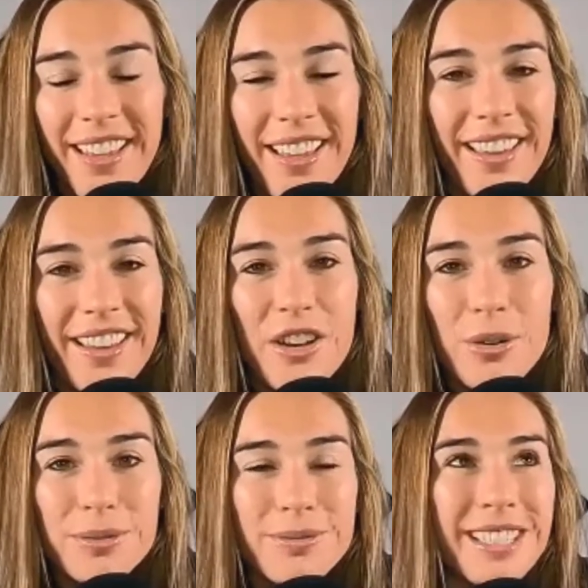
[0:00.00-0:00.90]

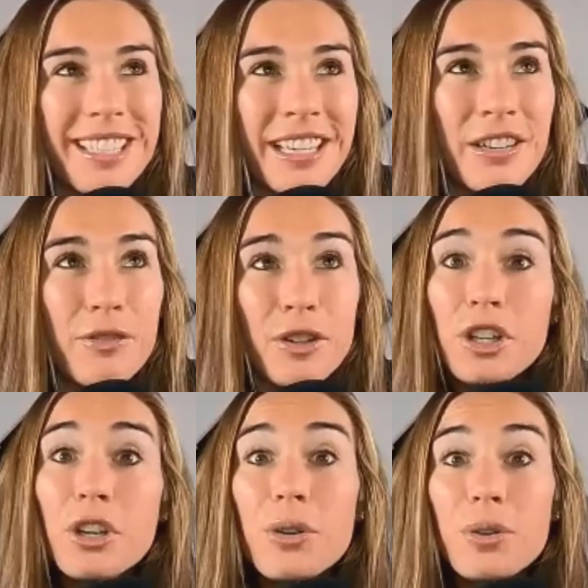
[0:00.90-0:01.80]
And for
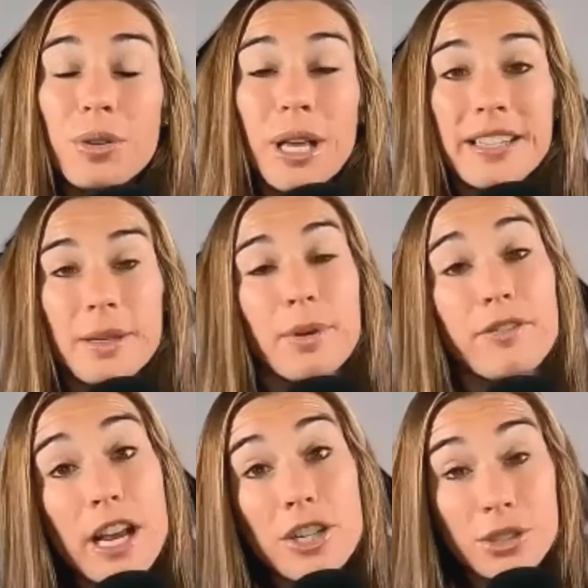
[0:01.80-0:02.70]
you as a
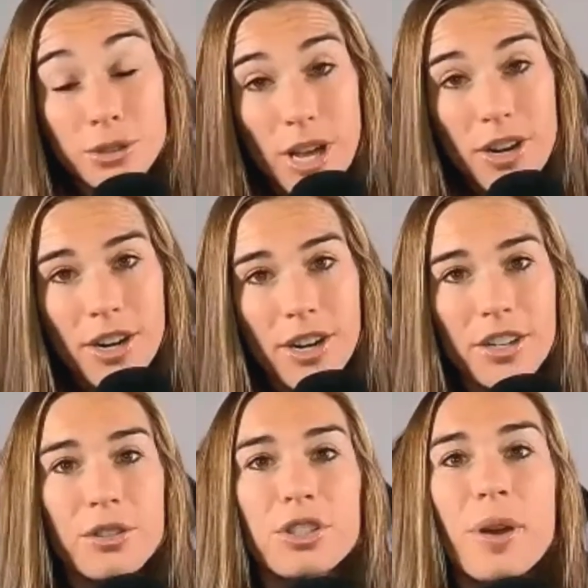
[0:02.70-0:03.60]
professional runner,
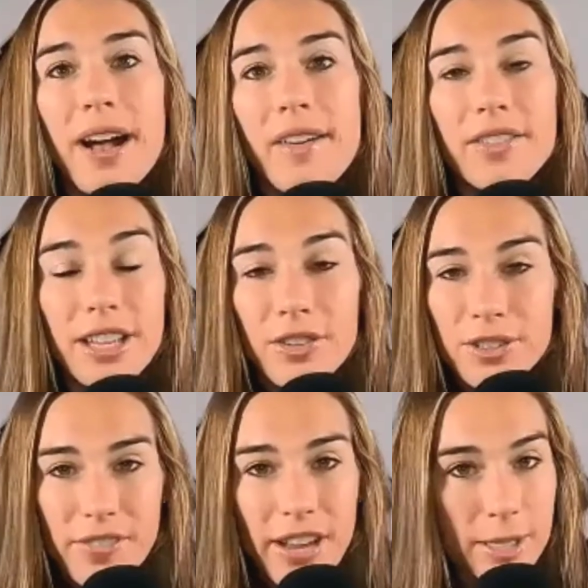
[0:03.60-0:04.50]
you do have
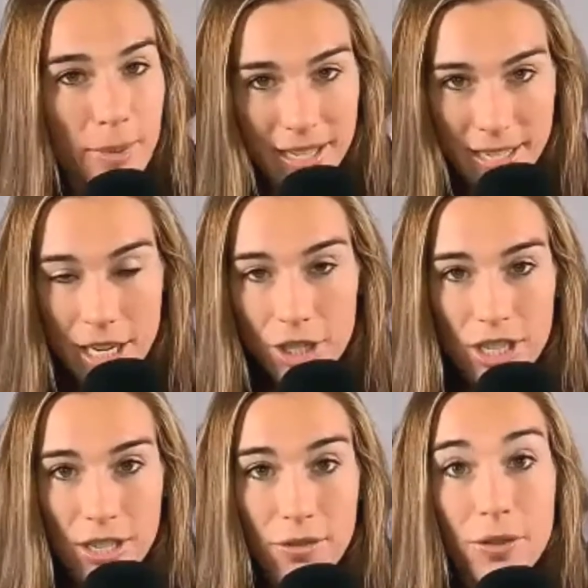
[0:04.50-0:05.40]
levels of
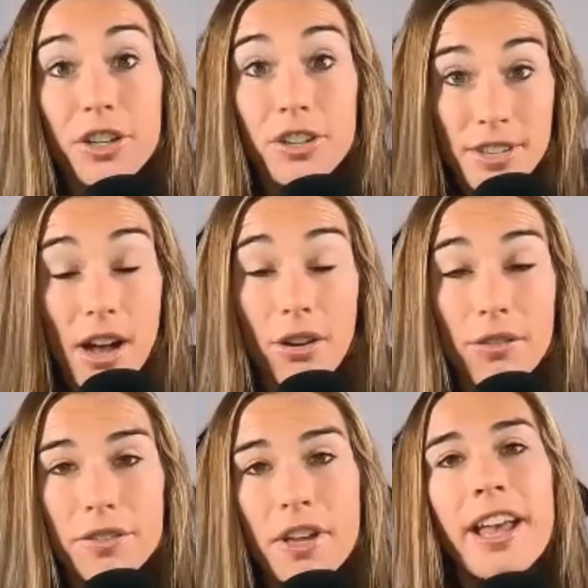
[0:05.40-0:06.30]
expectation for
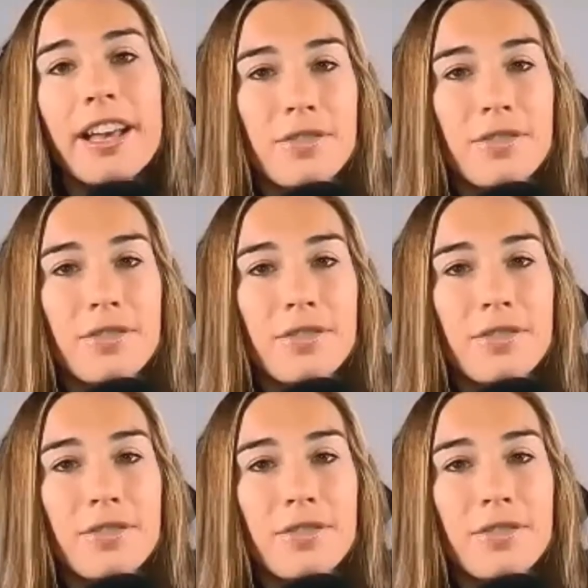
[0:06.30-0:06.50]
yourself as